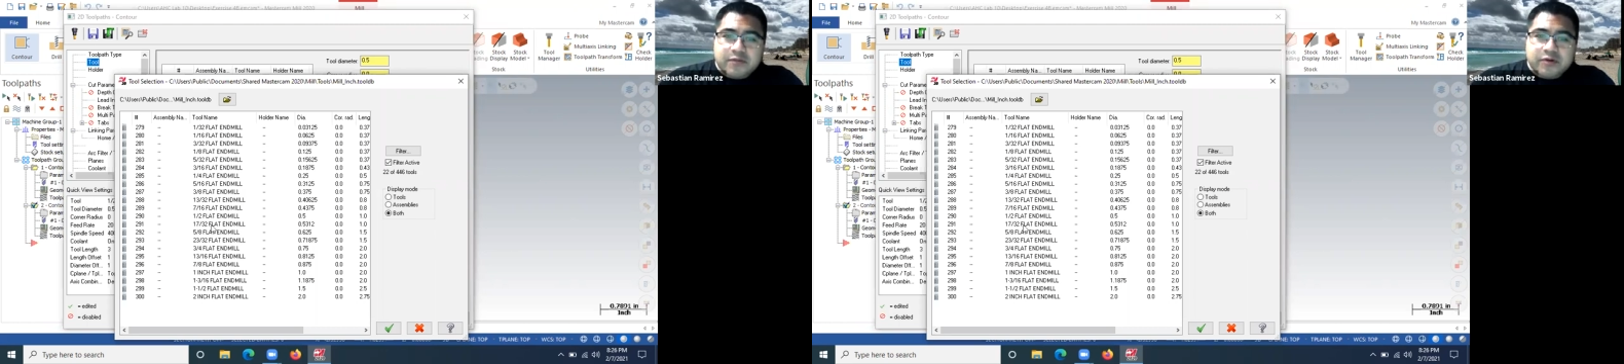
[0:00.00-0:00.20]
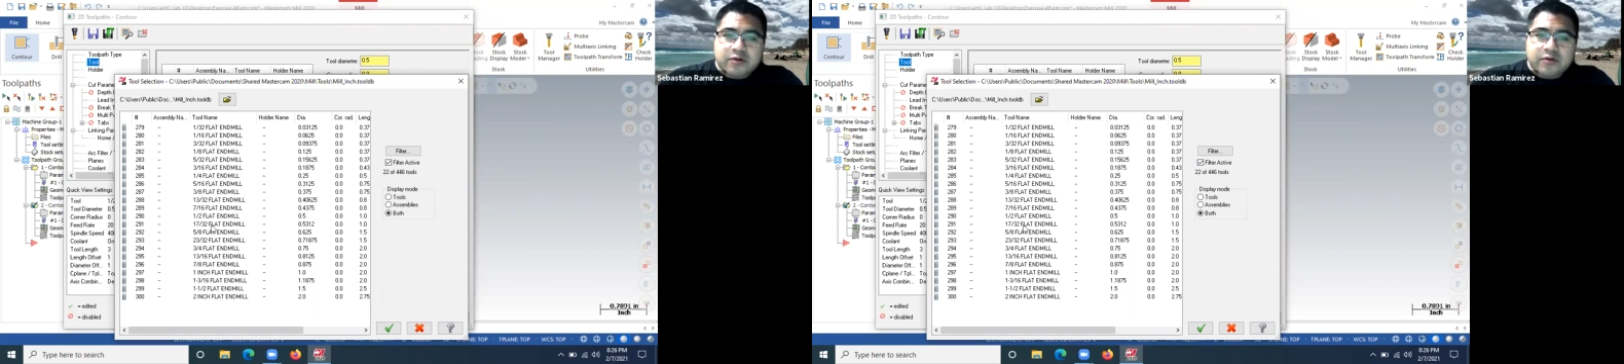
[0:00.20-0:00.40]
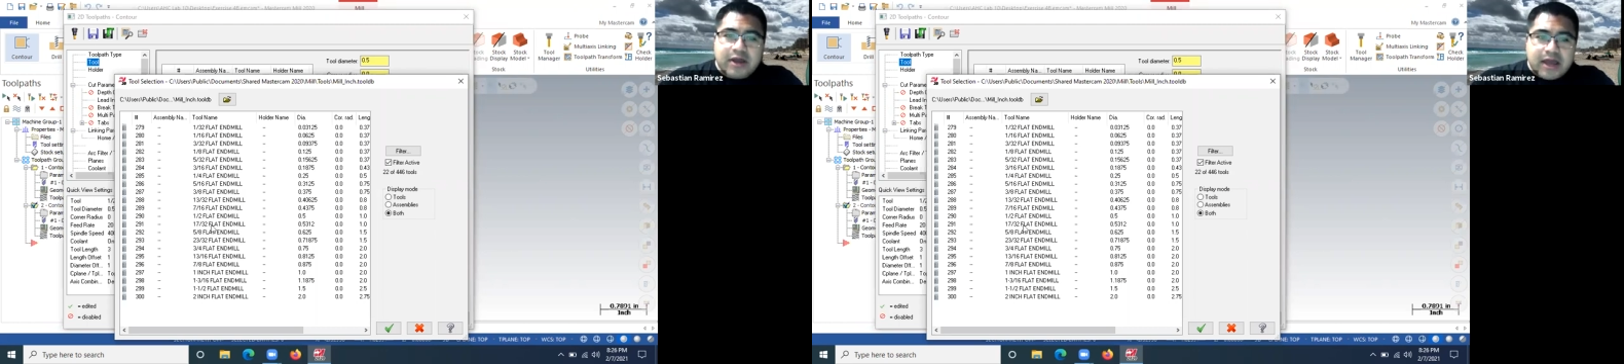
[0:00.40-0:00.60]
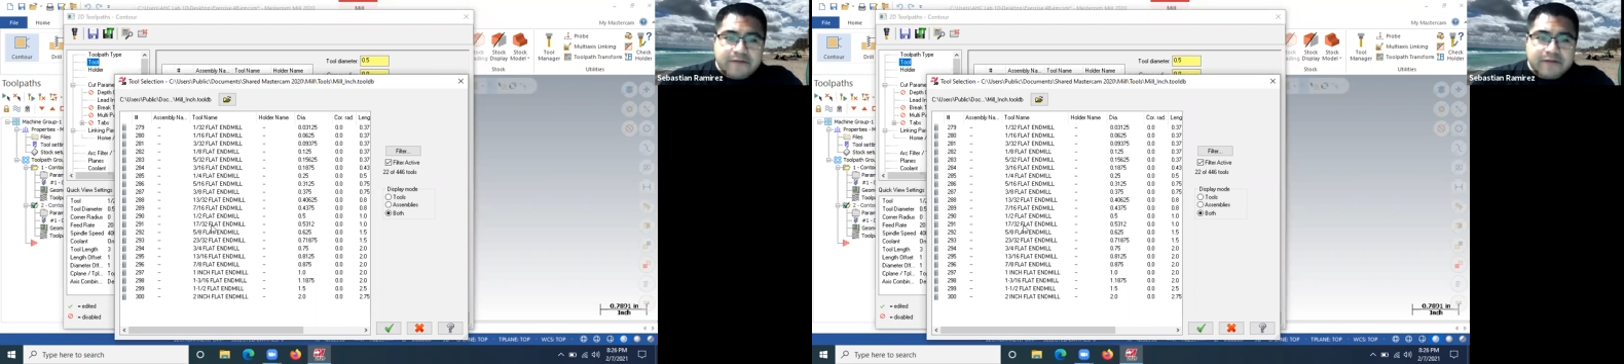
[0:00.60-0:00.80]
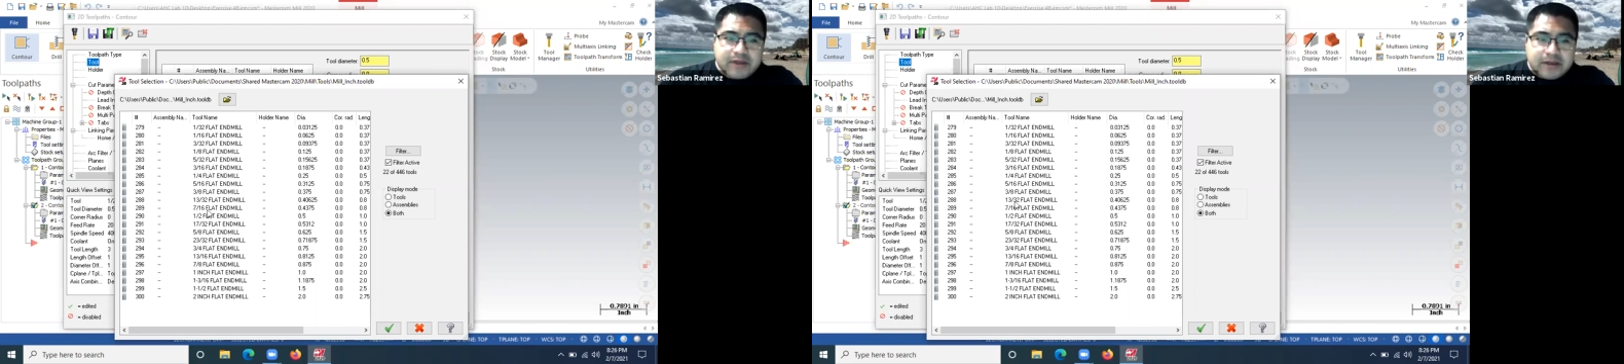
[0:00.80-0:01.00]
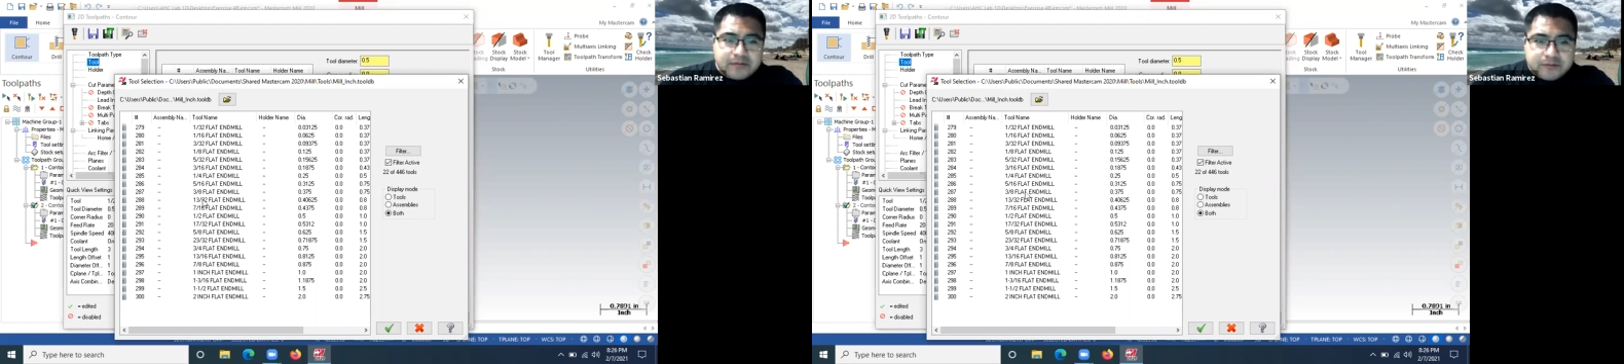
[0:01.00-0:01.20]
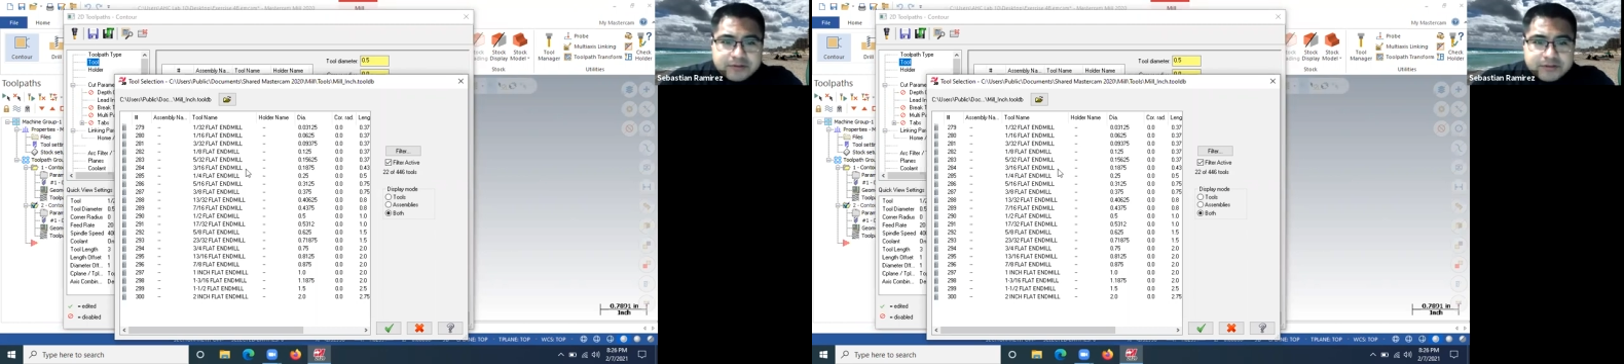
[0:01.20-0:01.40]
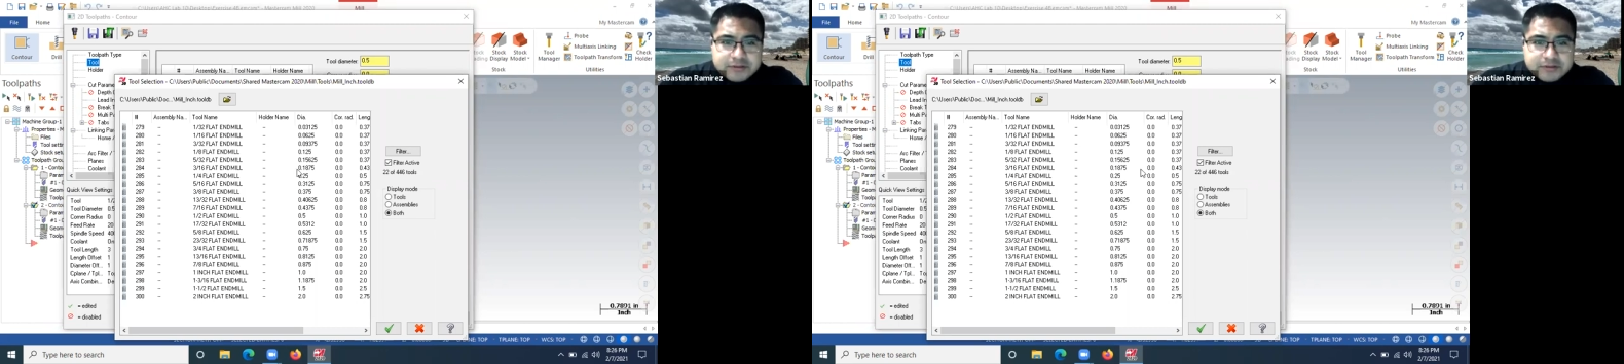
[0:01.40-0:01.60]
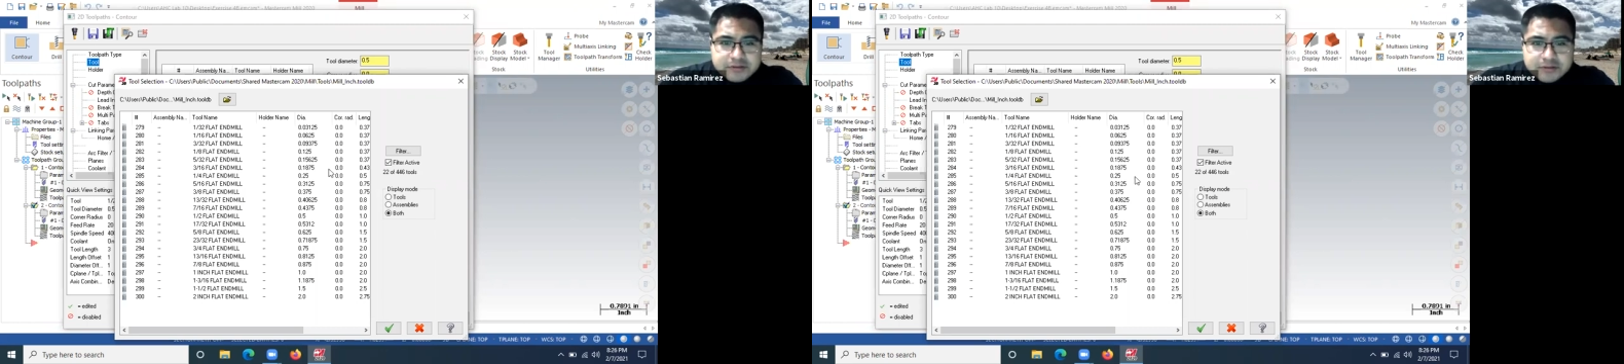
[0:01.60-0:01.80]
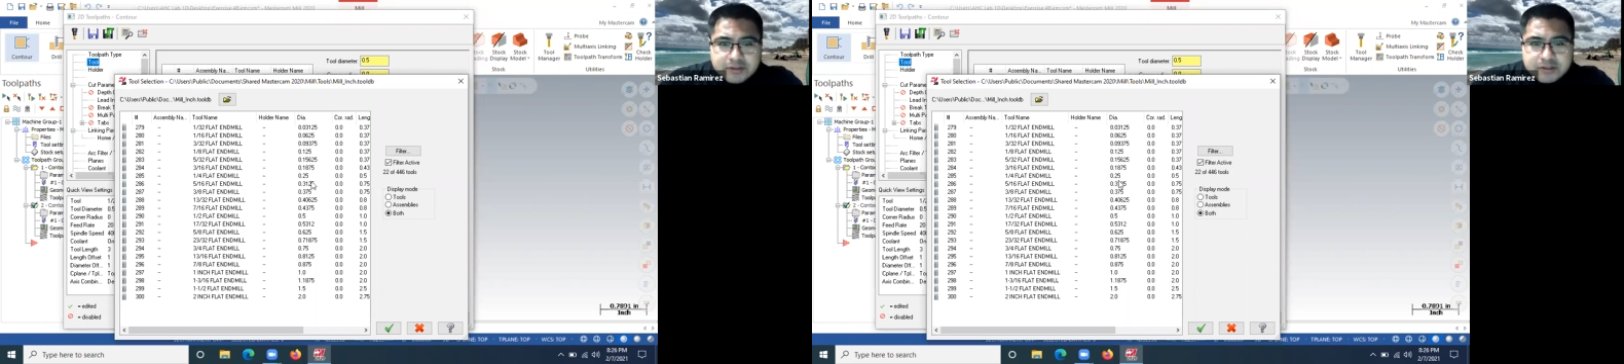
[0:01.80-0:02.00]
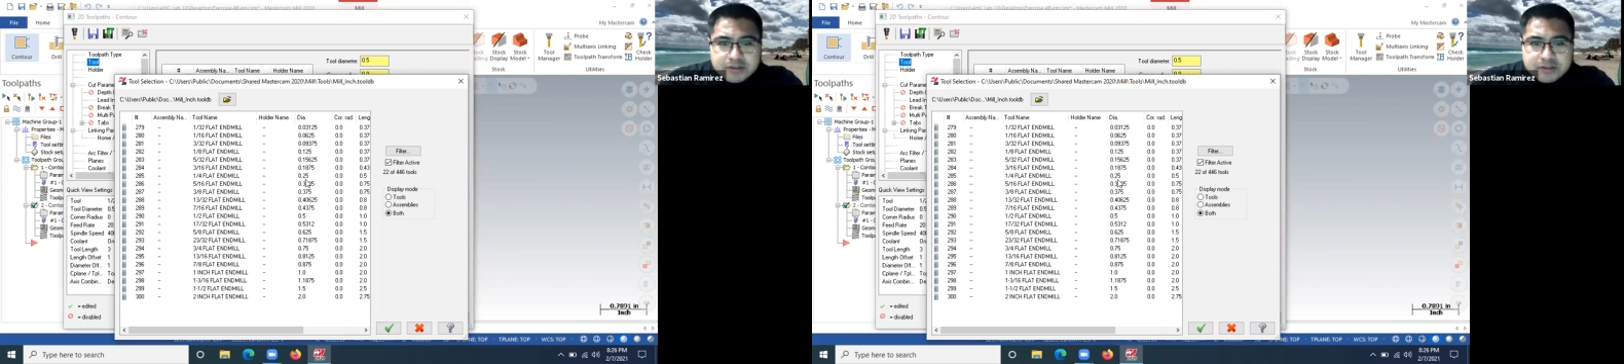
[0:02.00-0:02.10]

I'm going to go half of that, which is